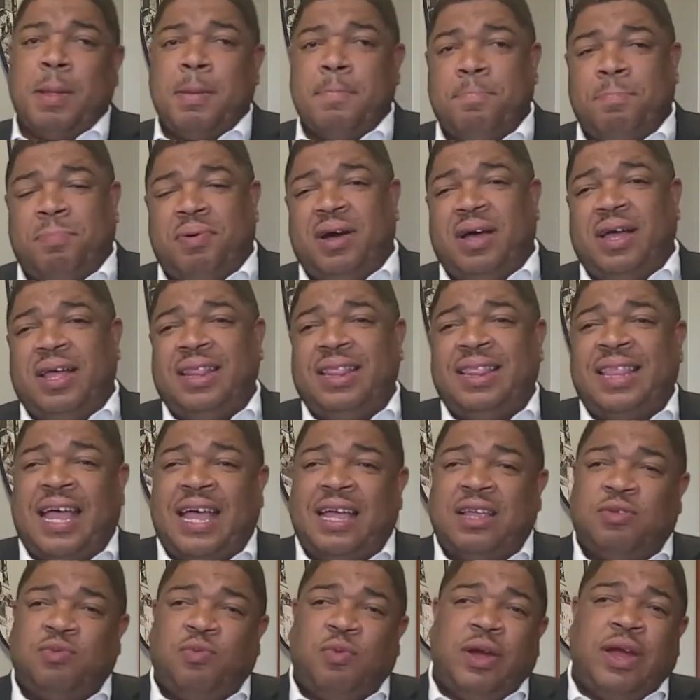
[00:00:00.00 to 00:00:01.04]
but
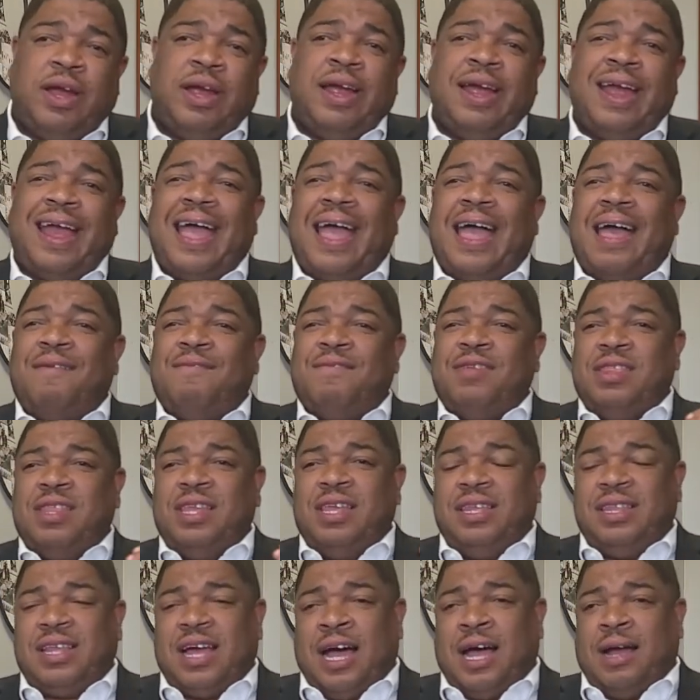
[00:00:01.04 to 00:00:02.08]
that's where having
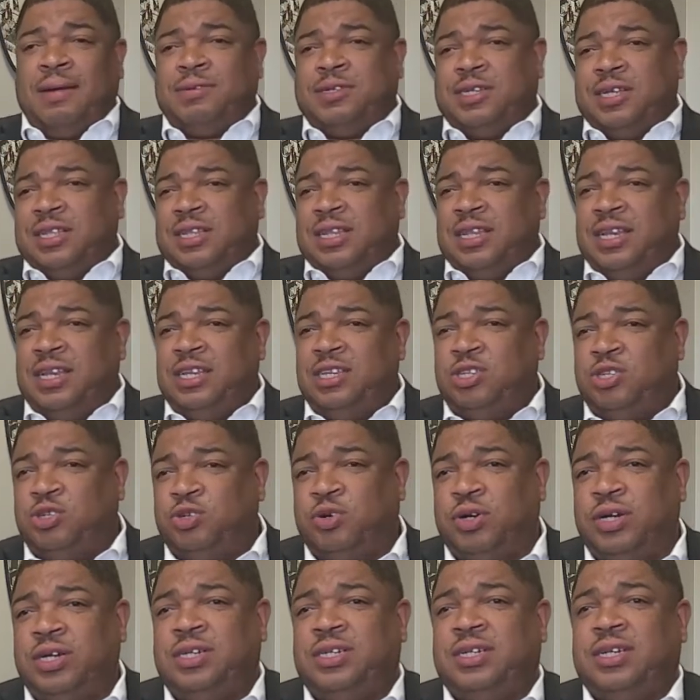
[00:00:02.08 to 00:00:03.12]
these options and these
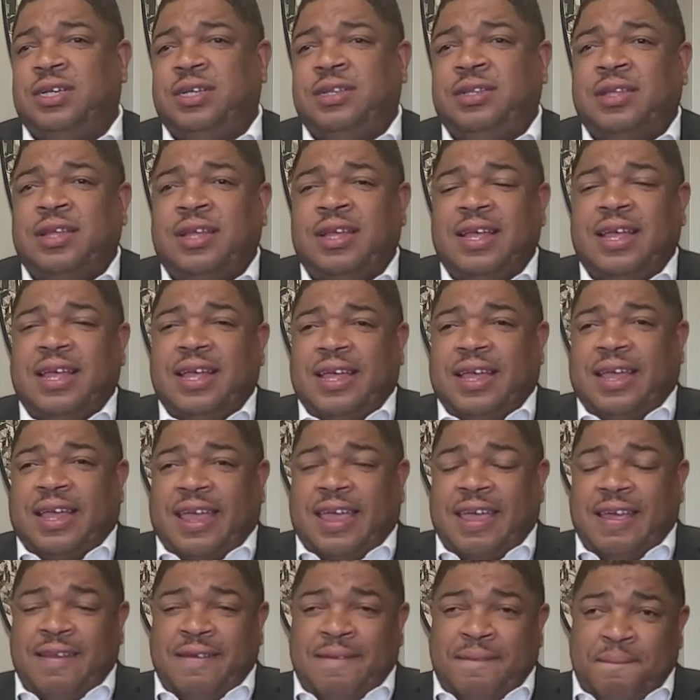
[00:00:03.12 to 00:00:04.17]
choices
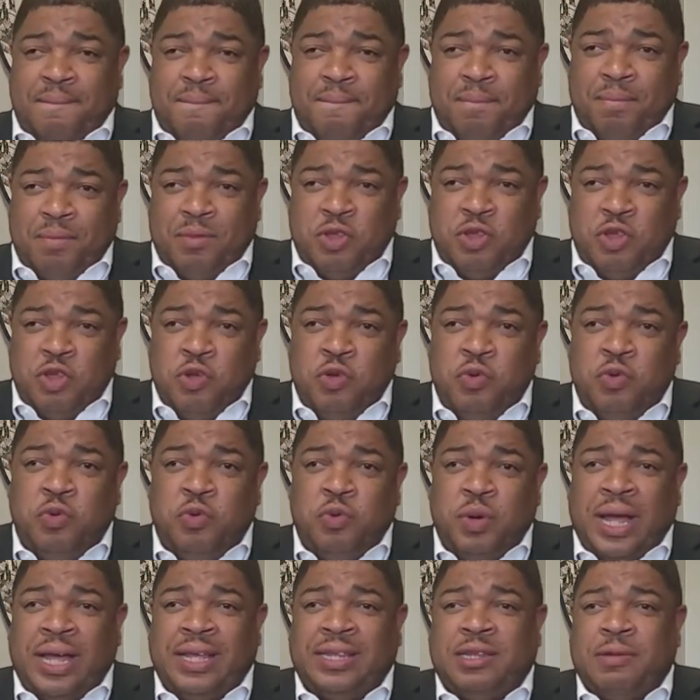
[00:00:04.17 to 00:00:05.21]
can you
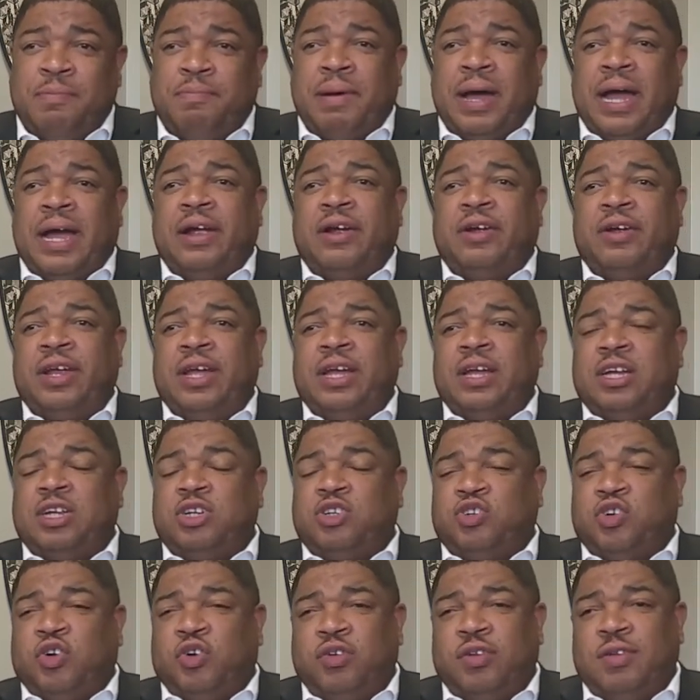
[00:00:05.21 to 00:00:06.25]
as the buyer in
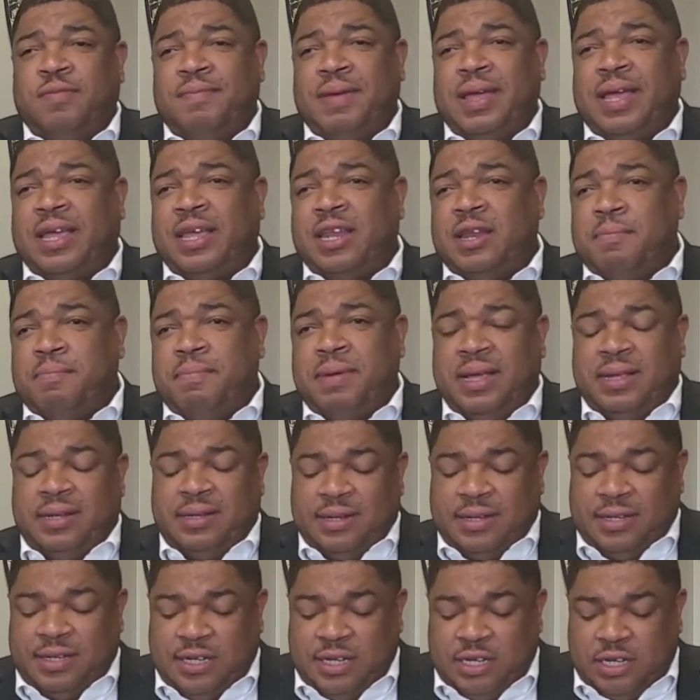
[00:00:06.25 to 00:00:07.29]
control of making the best
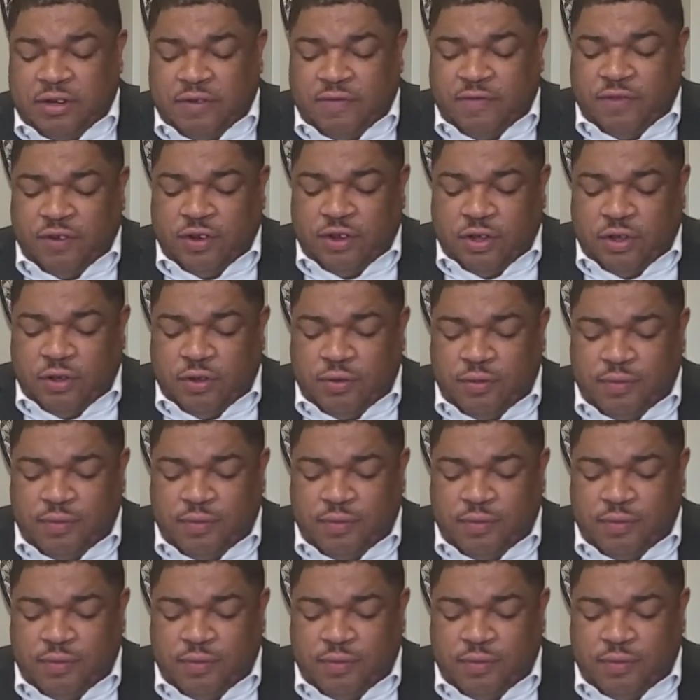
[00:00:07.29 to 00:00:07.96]
decision for you.